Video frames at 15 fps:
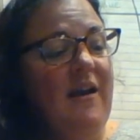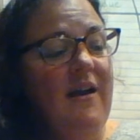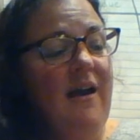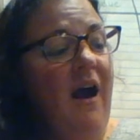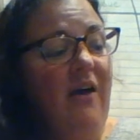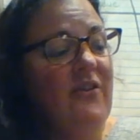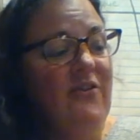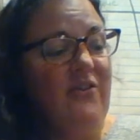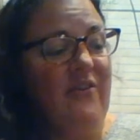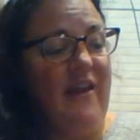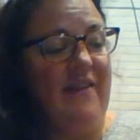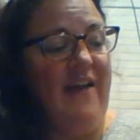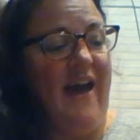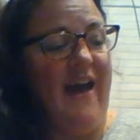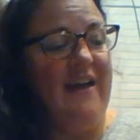colors
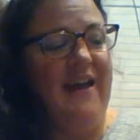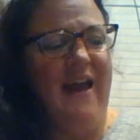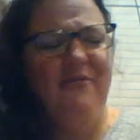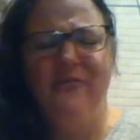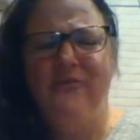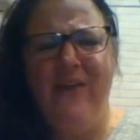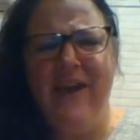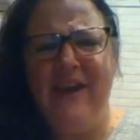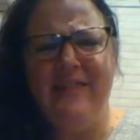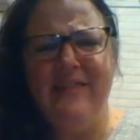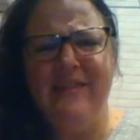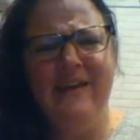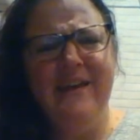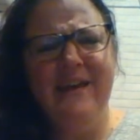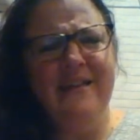like that and have faith
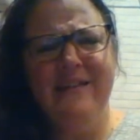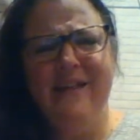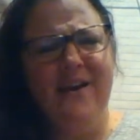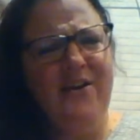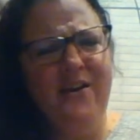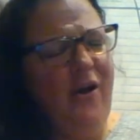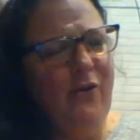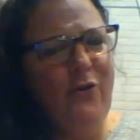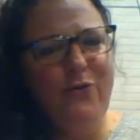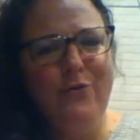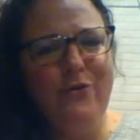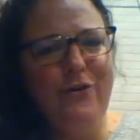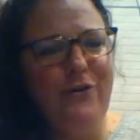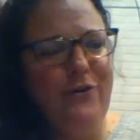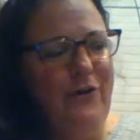that her colors would
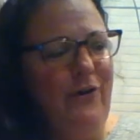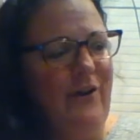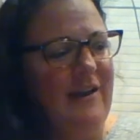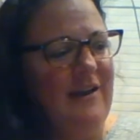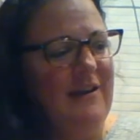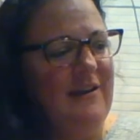look good.